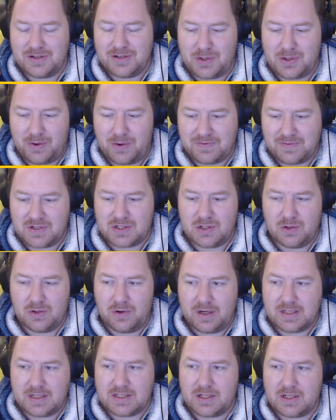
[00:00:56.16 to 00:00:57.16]
story after
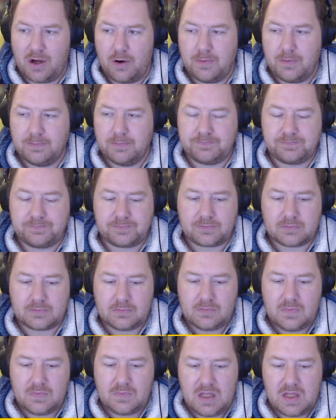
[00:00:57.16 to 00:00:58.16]
story. So
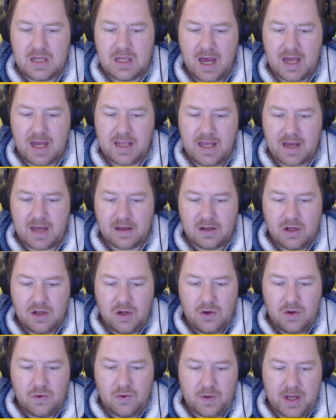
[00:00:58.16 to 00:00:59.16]

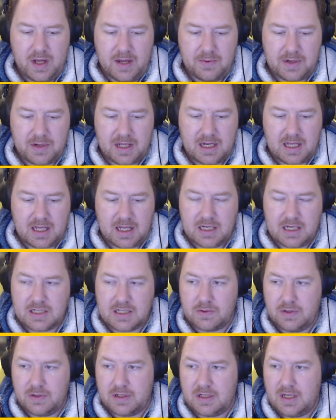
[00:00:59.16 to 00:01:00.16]
we're going to get
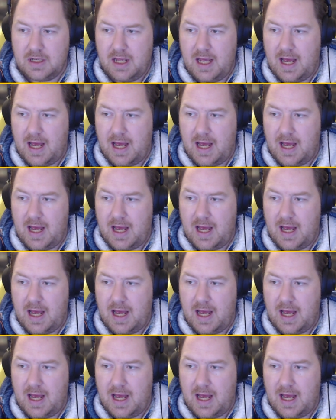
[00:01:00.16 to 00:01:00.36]
into it.